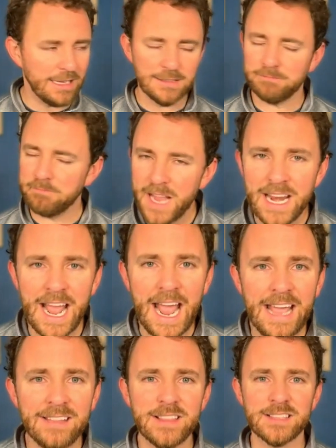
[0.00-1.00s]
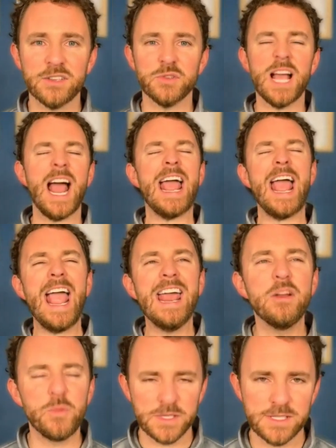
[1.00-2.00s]
Man, I hate this news. I hate
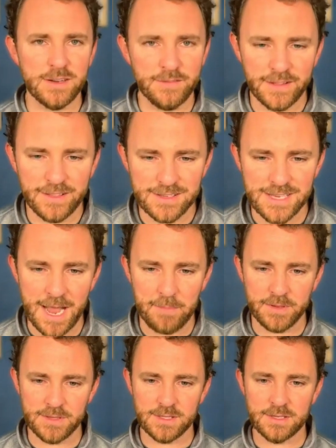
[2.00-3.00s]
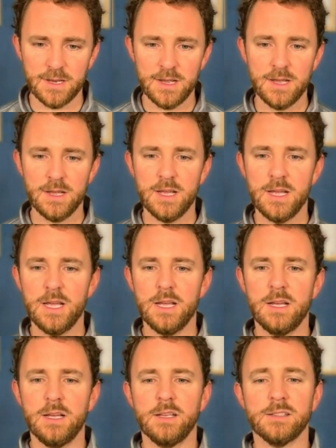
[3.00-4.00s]
it when stuff like this happens.
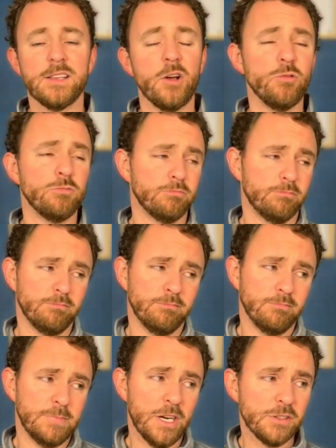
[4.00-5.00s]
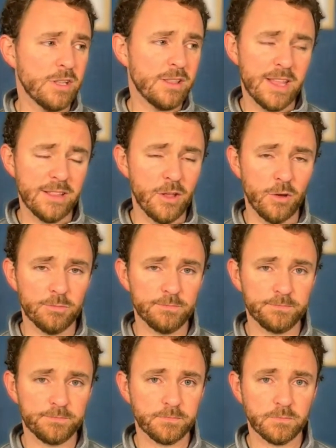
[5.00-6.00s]
So here's the thing, though.
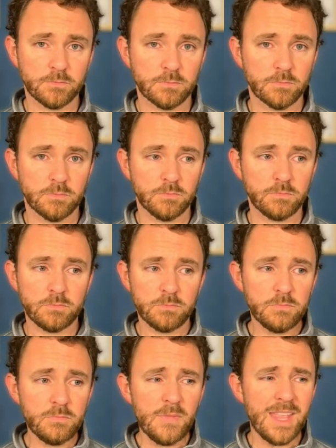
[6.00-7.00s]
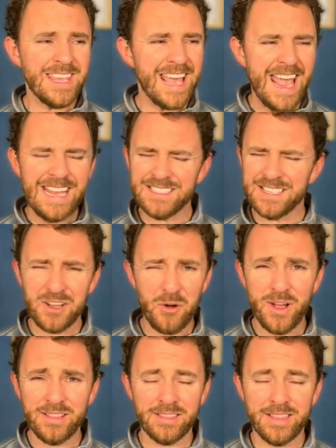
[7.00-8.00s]
You hate to go
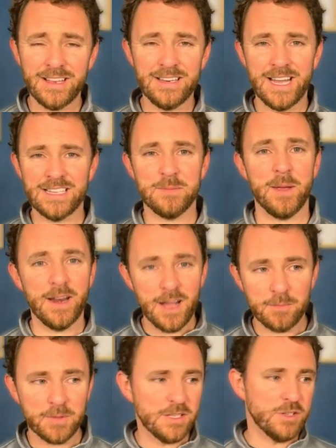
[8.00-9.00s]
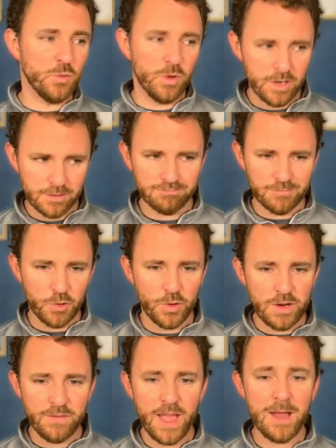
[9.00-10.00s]
ahead and think next man up because you want to
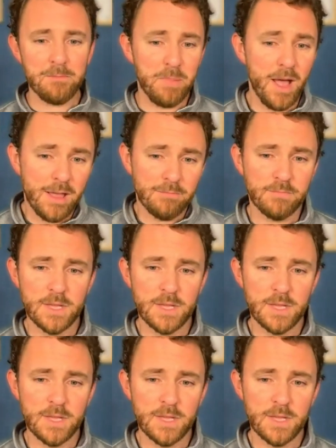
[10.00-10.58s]
grieve that, but